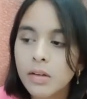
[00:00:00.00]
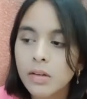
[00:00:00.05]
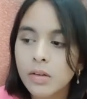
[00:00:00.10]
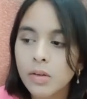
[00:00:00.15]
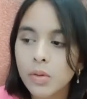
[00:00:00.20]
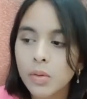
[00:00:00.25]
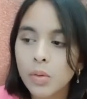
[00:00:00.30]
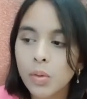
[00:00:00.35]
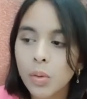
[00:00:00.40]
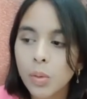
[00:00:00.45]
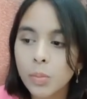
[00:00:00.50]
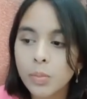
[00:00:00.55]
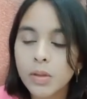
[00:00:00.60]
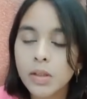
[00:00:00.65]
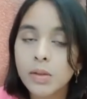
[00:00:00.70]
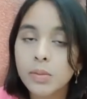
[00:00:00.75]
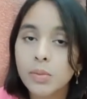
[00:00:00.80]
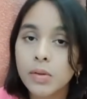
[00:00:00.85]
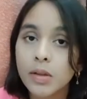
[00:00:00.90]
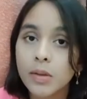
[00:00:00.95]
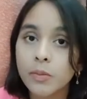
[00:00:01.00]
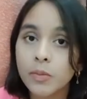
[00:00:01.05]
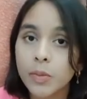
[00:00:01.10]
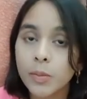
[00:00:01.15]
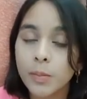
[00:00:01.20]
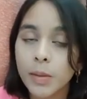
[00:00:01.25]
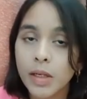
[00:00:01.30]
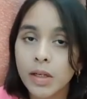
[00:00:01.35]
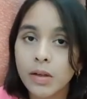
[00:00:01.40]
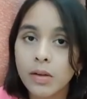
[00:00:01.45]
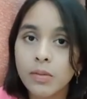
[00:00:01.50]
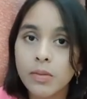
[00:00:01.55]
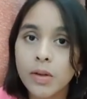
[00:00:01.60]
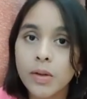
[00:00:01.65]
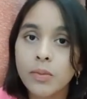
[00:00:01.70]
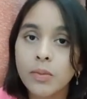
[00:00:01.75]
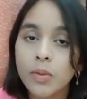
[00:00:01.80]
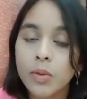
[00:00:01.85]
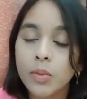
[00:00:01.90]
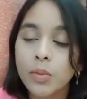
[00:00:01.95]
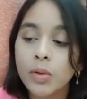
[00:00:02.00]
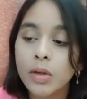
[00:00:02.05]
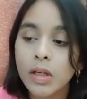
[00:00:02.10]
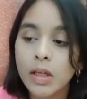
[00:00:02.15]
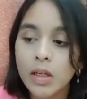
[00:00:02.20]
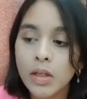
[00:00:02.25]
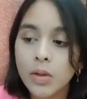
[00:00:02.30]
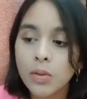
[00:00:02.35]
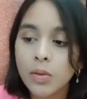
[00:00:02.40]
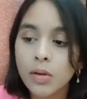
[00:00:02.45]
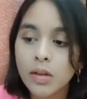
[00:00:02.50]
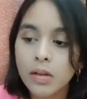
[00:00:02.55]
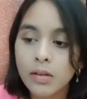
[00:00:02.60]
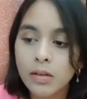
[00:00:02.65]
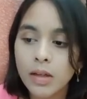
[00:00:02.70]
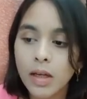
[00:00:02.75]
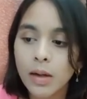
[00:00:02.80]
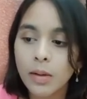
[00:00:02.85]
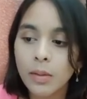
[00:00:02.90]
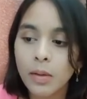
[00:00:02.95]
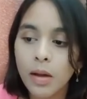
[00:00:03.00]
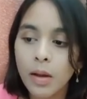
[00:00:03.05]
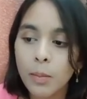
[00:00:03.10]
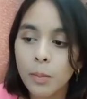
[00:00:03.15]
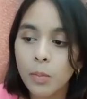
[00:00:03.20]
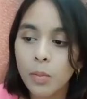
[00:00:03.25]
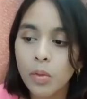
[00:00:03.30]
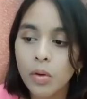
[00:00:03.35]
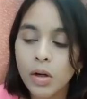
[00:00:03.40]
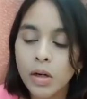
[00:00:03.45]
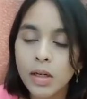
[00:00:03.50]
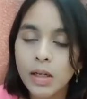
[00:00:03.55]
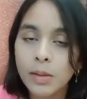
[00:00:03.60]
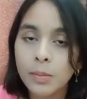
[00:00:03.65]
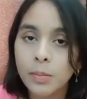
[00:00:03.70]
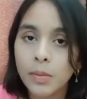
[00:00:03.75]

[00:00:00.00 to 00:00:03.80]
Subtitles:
So hope this was informative. If you need to understand more in a